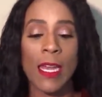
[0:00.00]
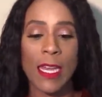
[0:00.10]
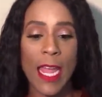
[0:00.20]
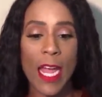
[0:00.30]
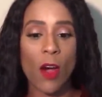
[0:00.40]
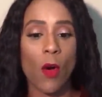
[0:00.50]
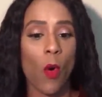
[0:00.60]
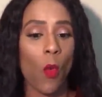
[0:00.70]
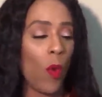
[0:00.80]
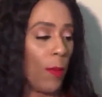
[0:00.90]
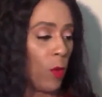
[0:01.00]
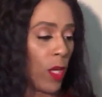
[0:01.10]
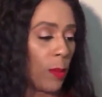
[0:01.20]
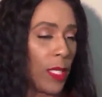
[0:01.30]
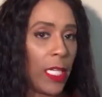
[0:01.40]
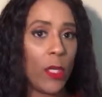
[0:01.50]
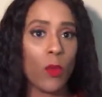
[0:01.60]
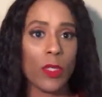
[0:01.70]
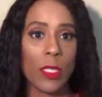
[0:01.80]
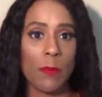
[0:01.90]
Now women want to be
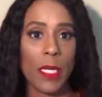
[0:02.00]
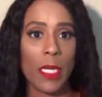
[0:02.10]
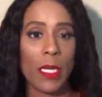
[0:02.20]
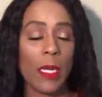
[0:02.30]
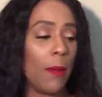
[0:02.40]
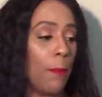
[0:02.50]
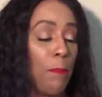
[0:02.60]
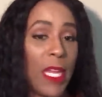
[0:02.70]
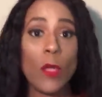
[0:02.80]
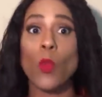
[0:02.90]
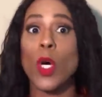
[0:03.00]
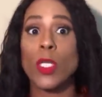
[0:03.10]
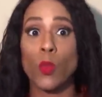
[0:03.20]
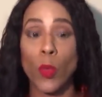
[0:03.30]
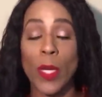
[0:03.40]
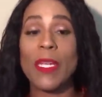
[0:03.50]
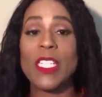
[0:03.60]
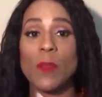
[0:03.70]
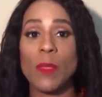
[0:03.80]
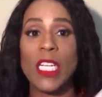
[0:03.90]
equal to men. Men want women
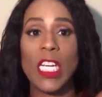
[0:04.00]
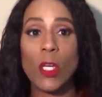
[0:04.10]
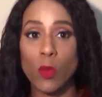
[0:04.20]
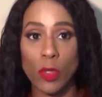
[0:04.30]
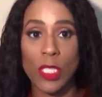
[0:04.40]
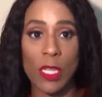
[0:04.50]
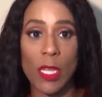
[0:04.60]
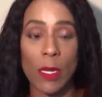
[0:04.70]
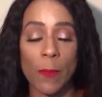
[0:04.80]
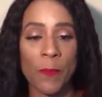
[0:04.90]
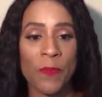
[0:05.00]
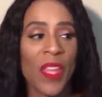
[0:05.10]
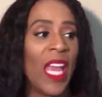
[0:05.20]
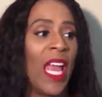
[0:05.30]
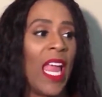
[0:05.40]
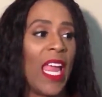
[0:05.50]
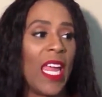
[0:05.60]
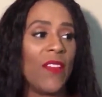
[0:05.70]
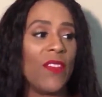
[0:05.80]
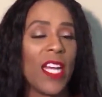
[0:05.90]
to be equal to them.
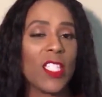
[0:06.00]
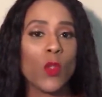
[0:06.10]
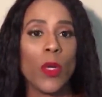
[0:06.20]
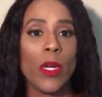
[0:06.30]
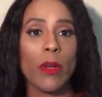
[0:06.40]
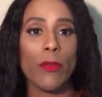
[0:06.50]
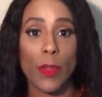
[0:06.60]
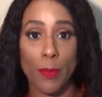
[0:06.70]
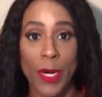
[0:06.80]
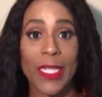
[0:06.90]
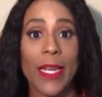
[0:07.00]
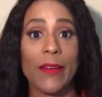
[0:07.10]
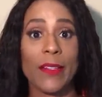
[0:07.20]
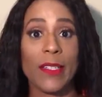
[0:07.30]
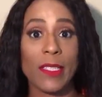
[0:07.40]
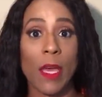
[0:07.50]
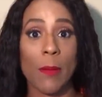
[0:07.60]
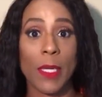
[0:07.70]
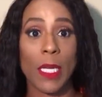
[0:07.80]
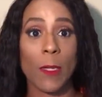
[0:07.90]
And that's where the breakdown is
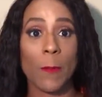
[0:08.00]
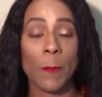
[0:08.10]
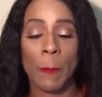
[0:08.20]
coming in.